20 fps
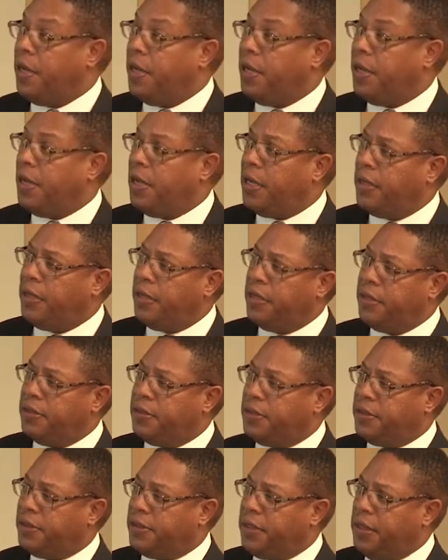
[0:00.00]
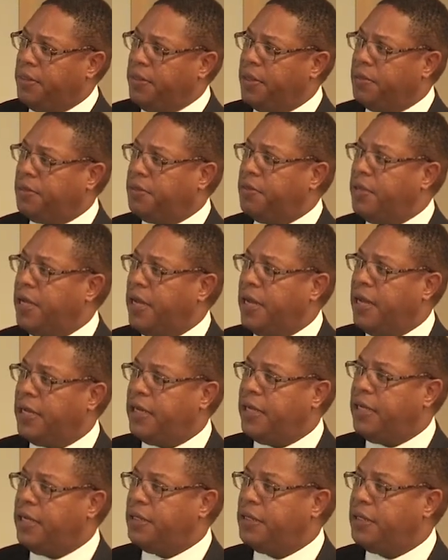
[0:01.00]
A little similar to
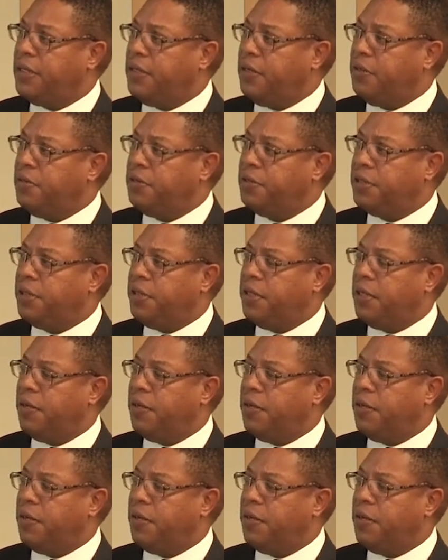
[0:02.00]
that is the notion